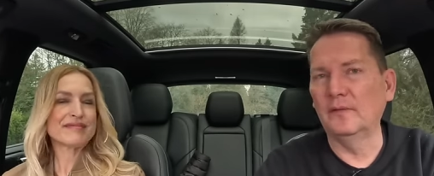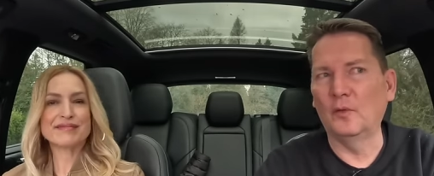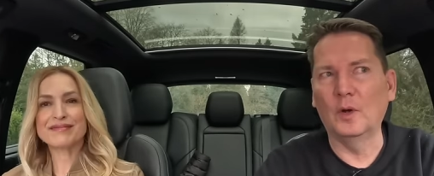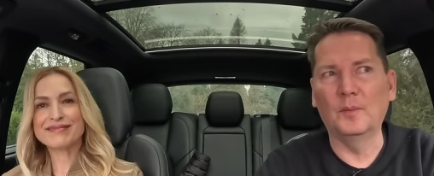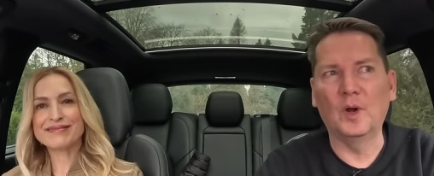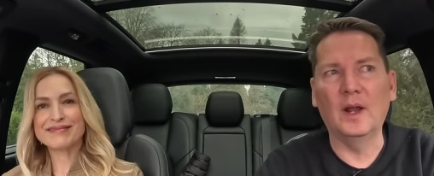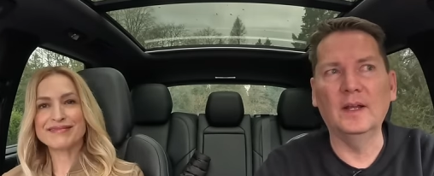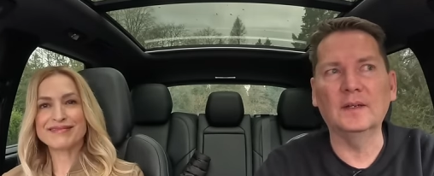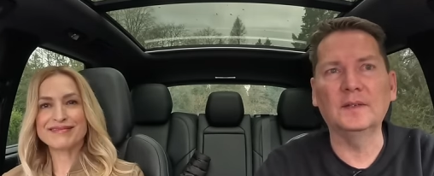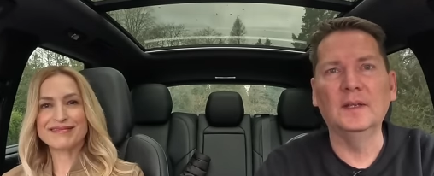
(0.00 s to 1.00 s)
Speaker 1: the Ford
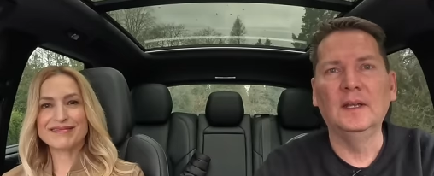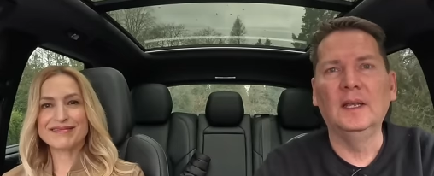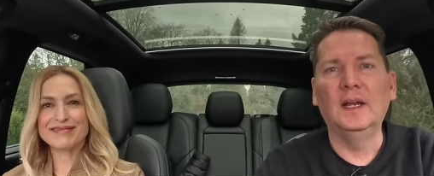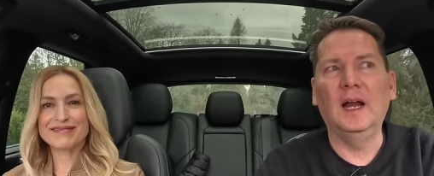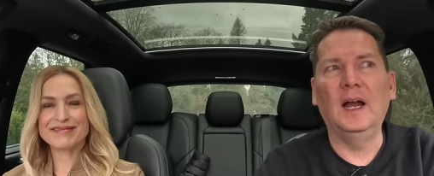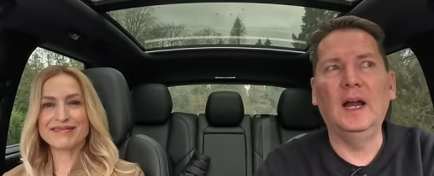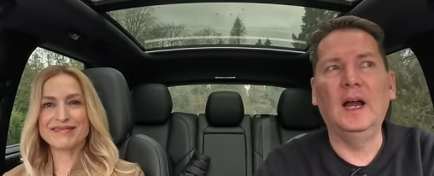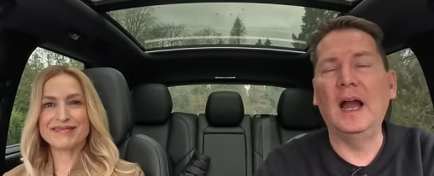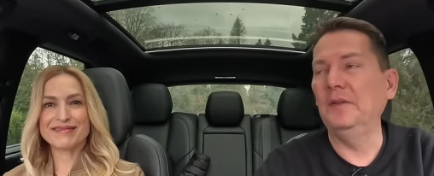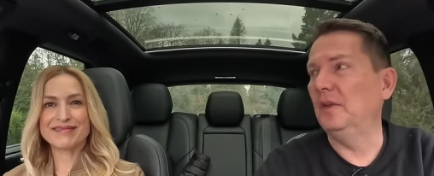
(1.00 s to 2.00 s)
products. Uh,
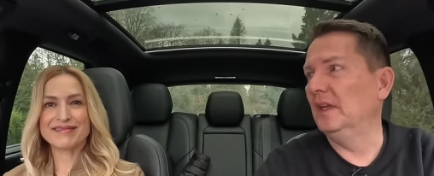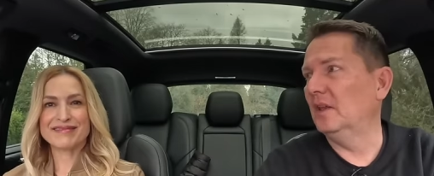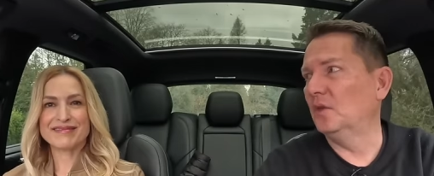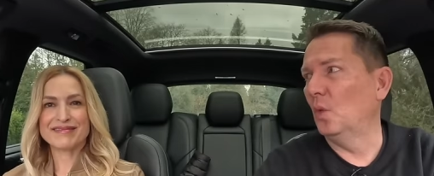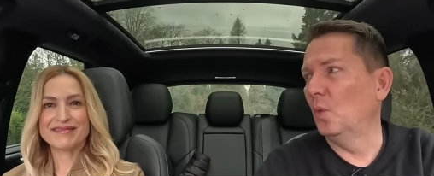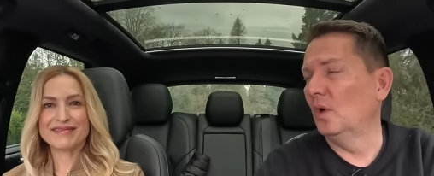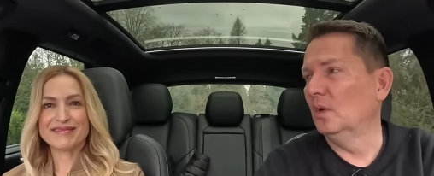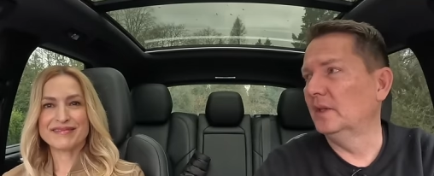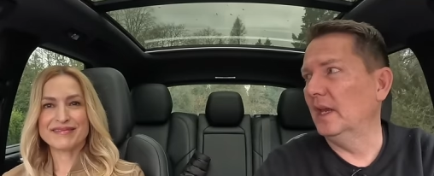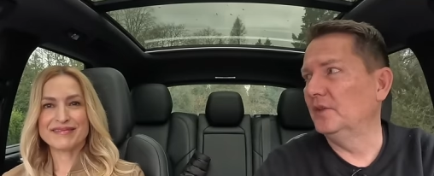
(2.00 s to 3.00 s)
I think that the
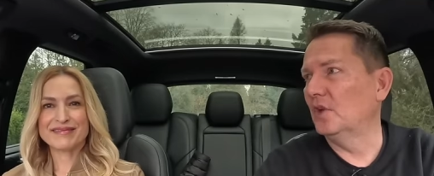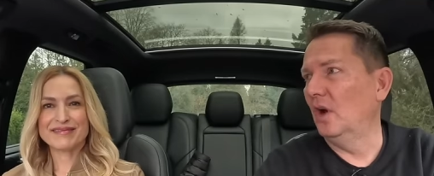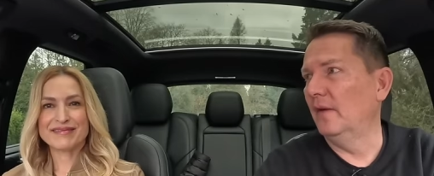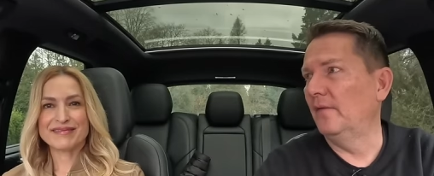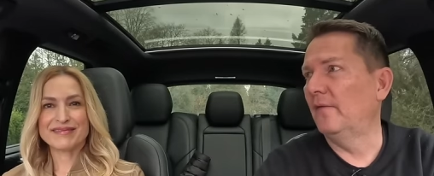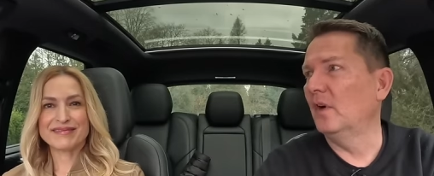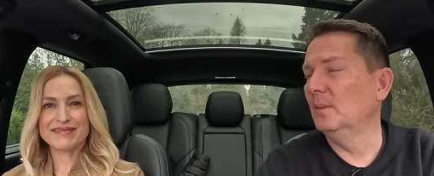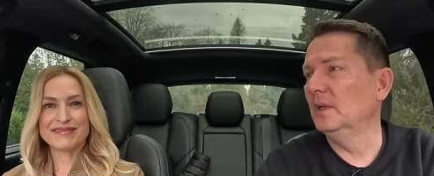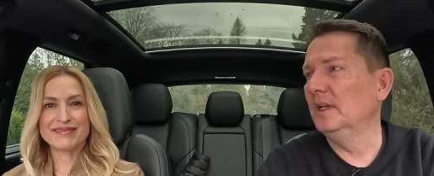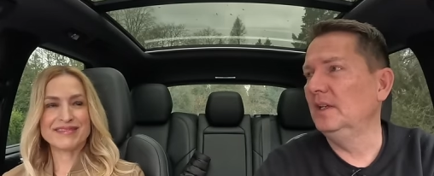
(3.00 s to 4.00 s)
world has gone
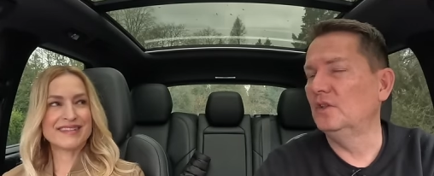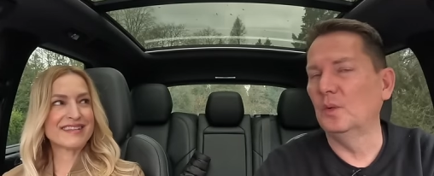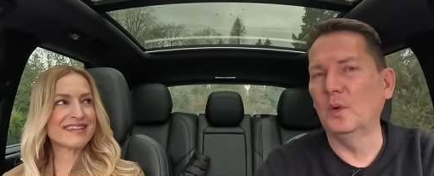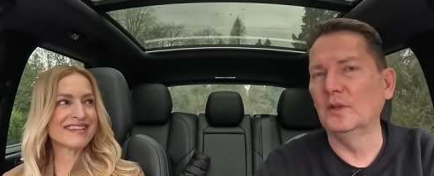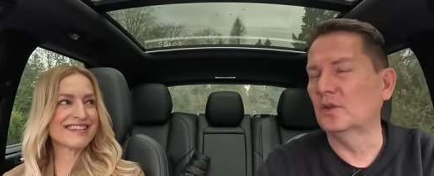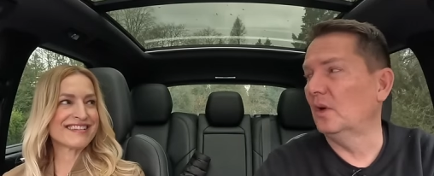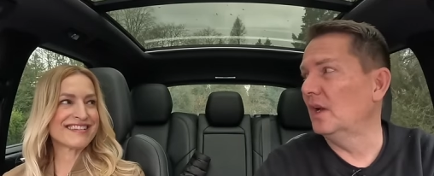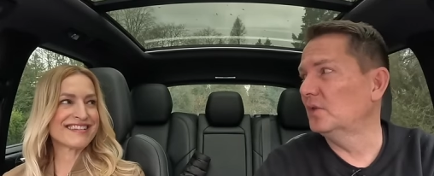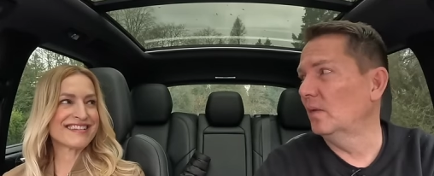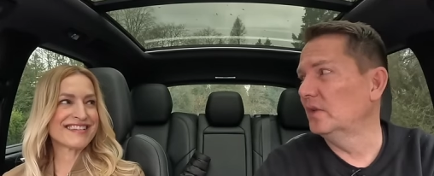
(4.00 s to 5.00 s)
firmly towards
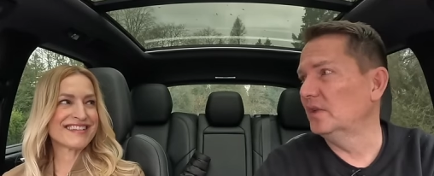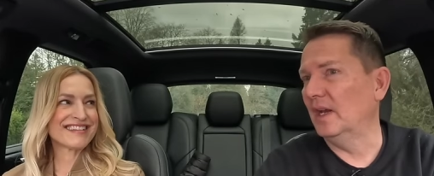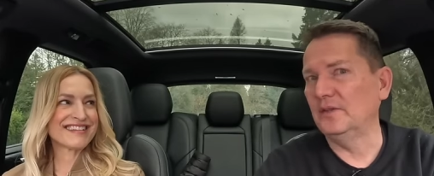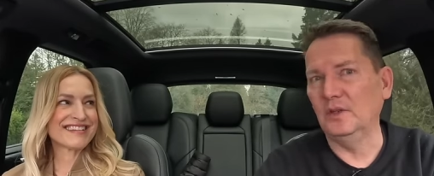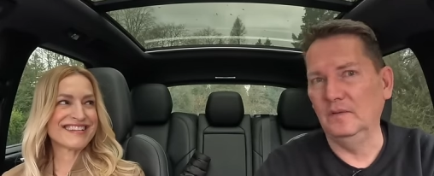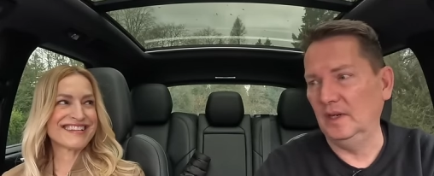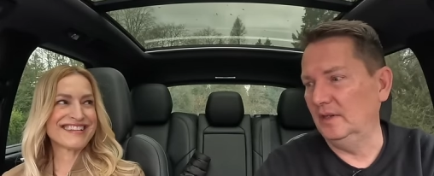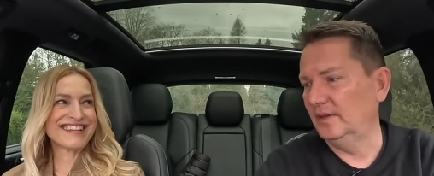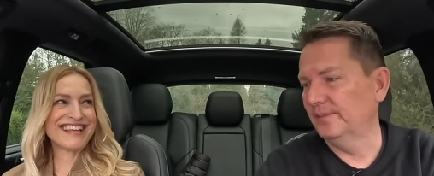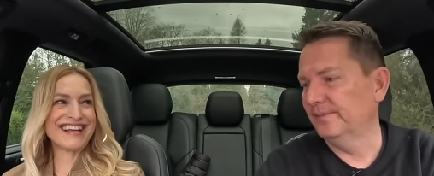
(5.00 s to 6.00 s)
crossovers and
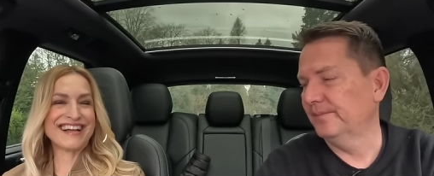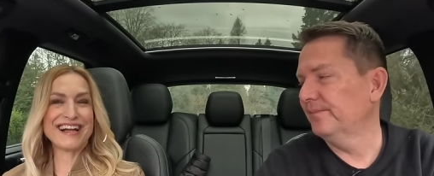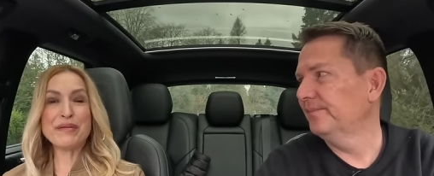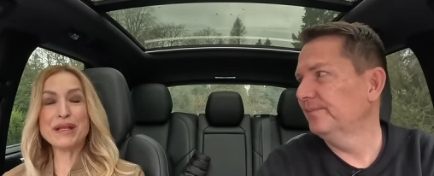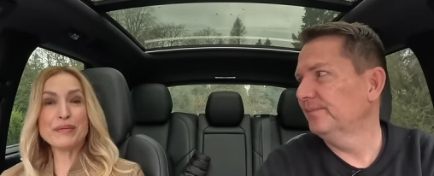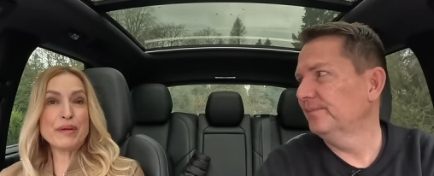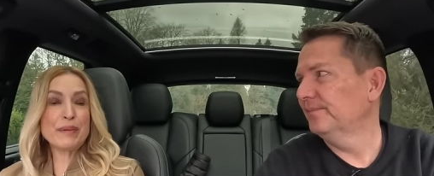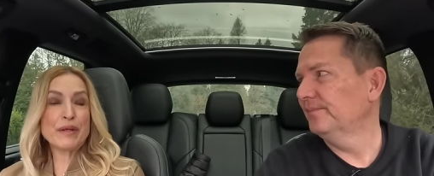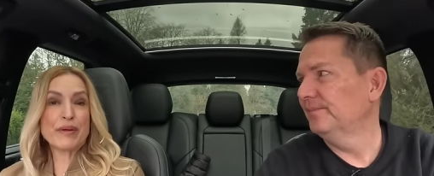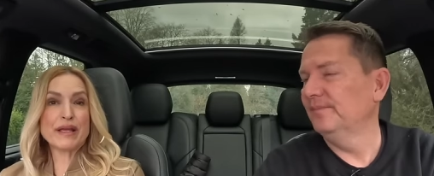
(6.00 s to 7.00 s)
SUVs.
Speaker 2: Yeah, I mean, it would
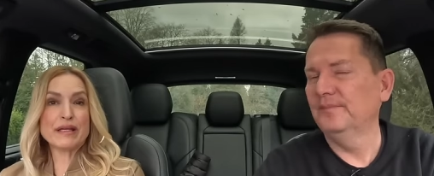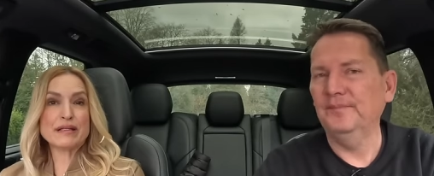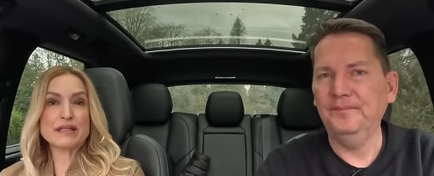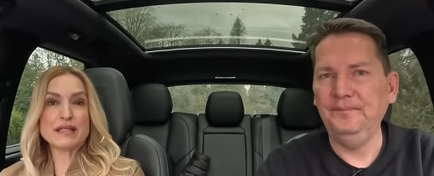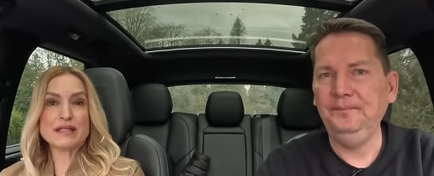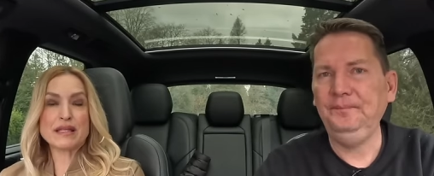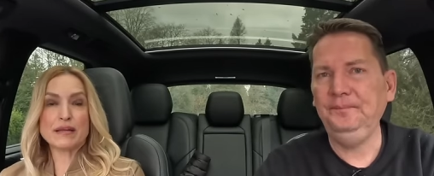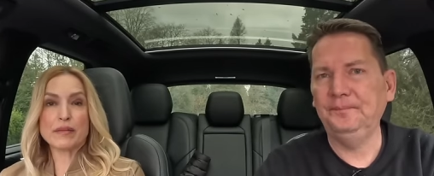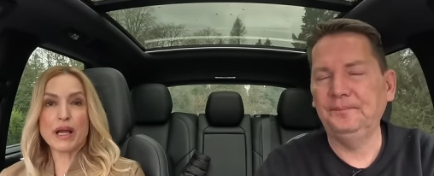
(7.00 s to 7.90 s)
be great to see them